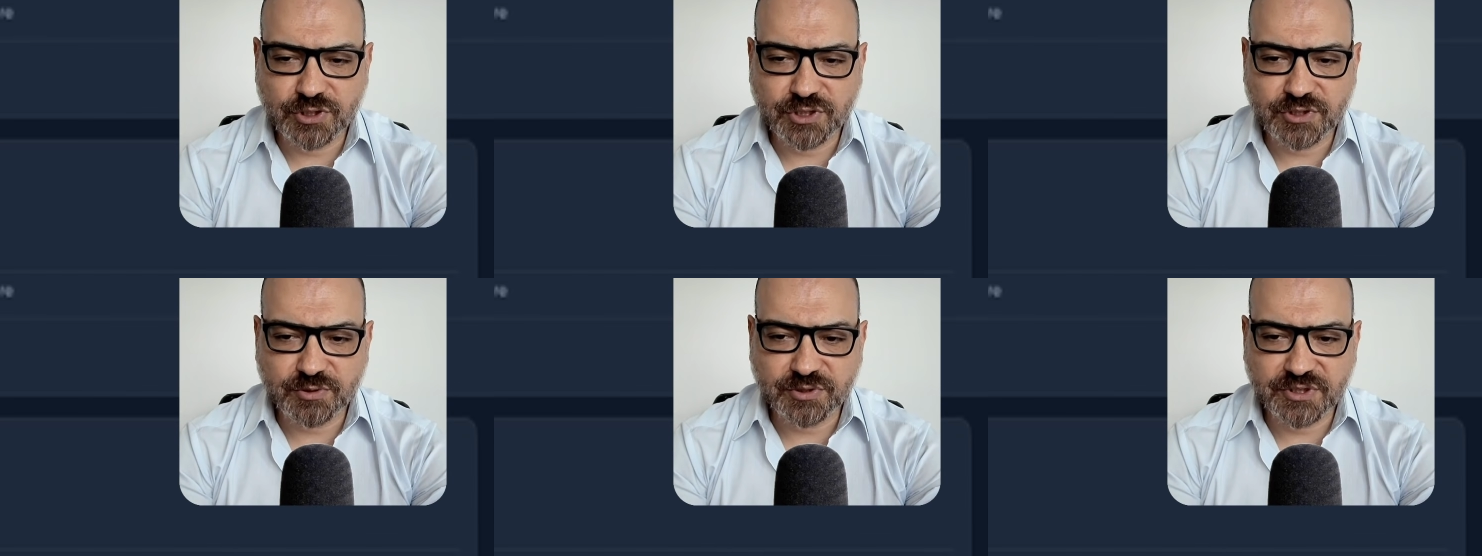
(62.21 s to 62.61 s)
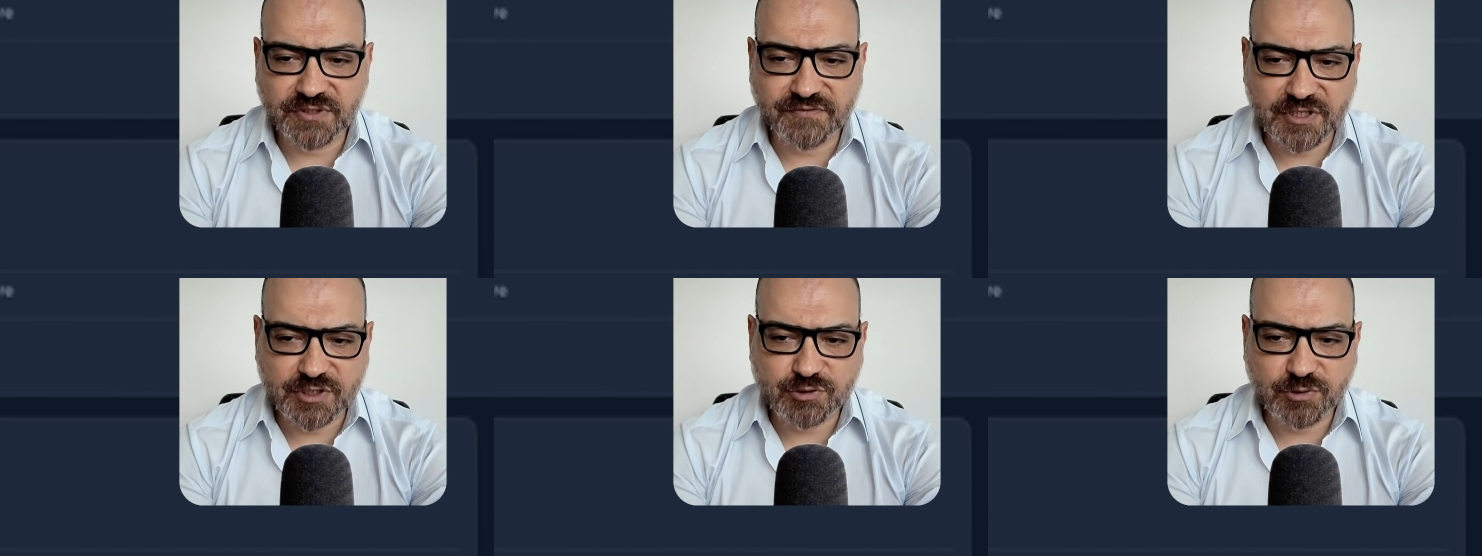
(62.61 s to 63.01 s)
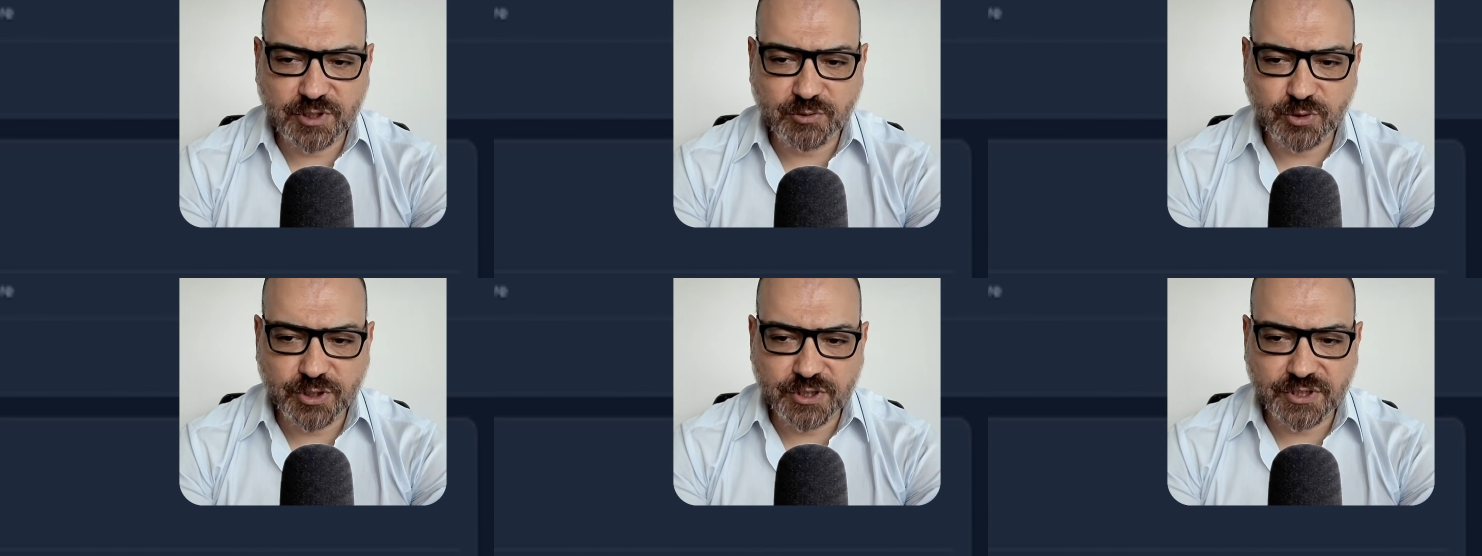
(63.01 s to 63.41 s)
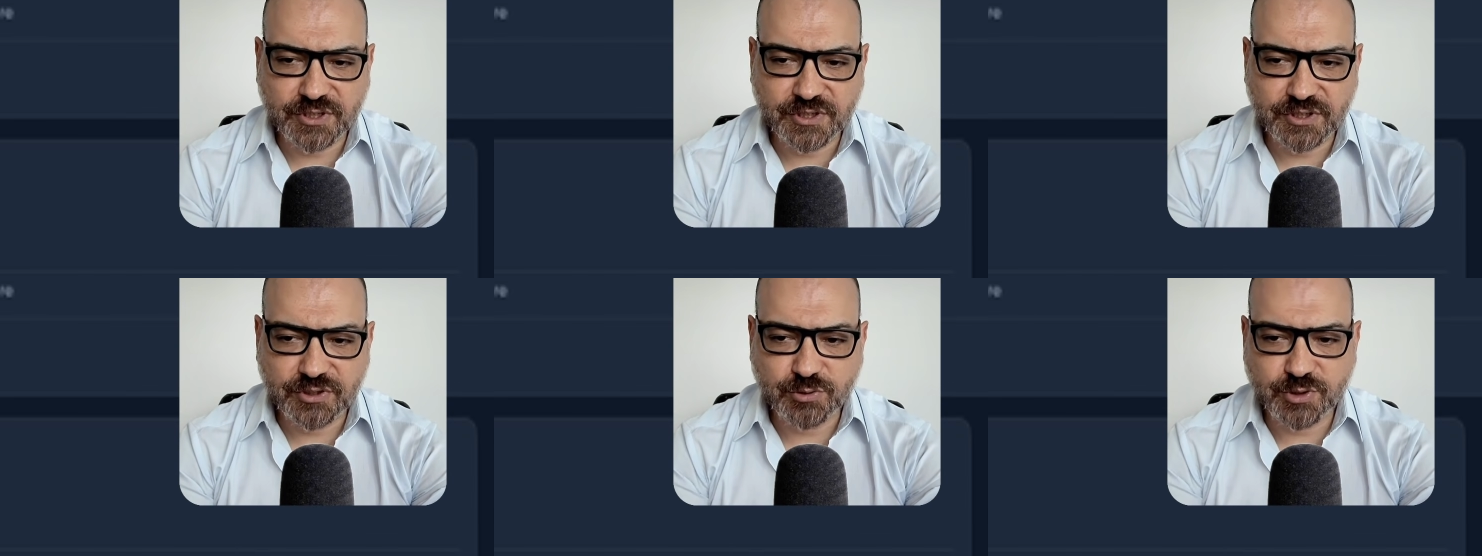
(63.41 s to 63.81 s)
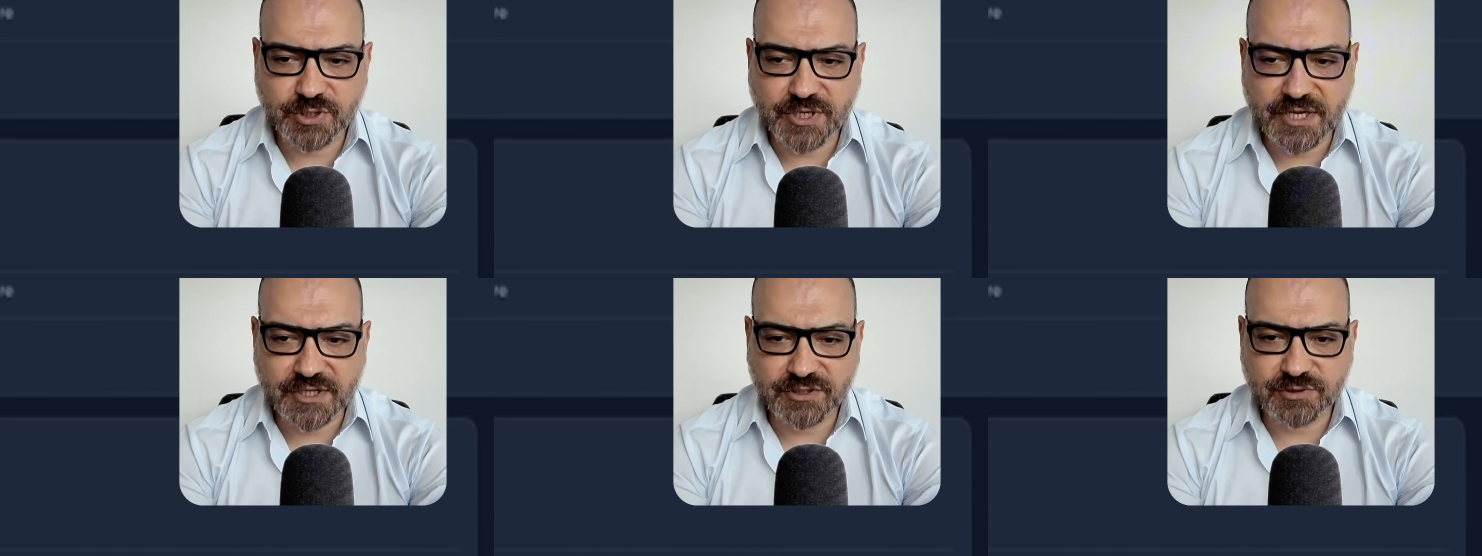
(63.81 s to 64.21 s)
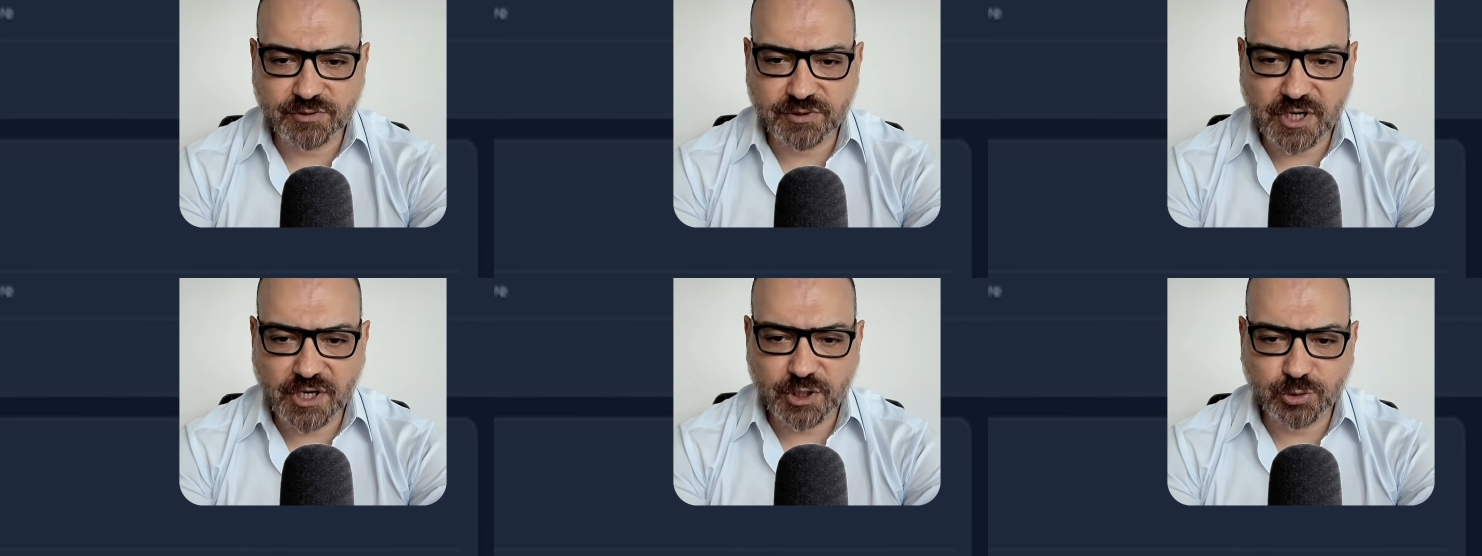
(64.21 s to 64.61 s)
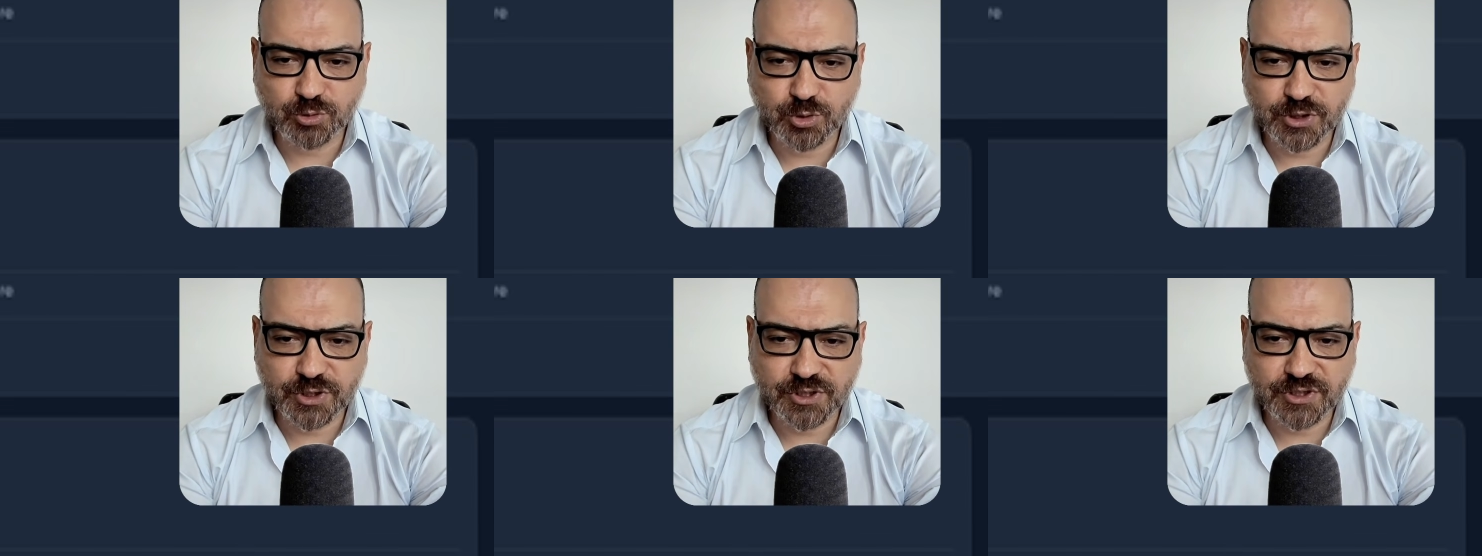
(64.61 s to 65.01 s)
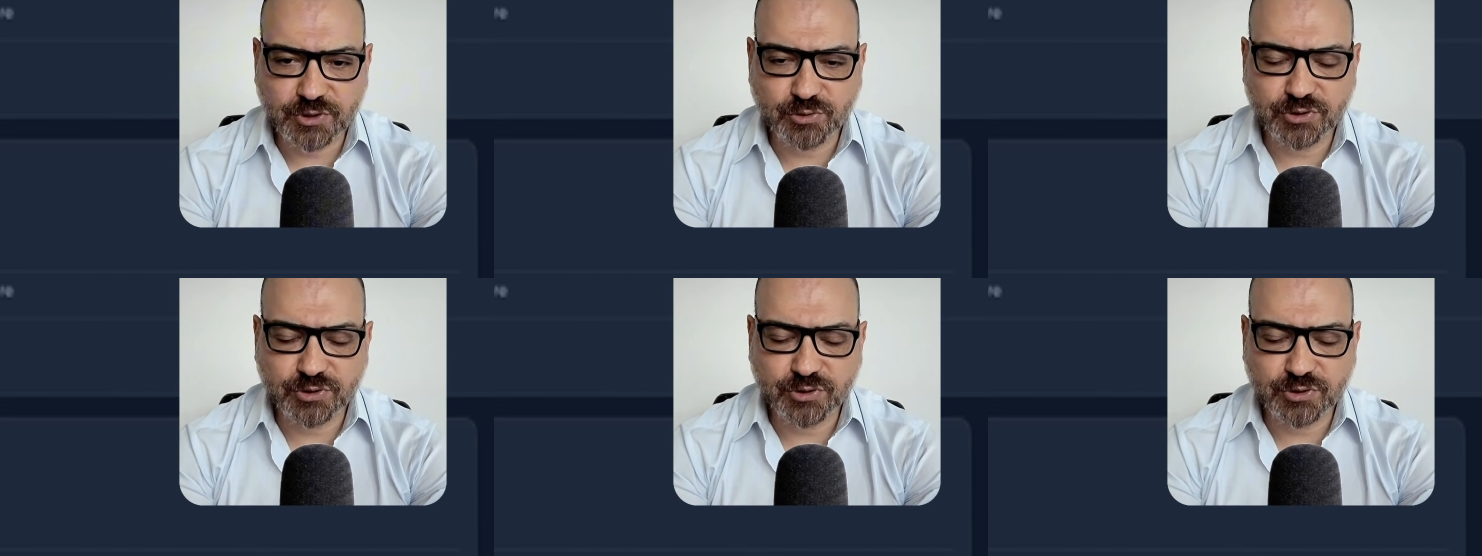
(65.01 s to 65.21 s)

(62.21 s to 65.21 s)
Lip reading: you would eventually work. You create your artwork, you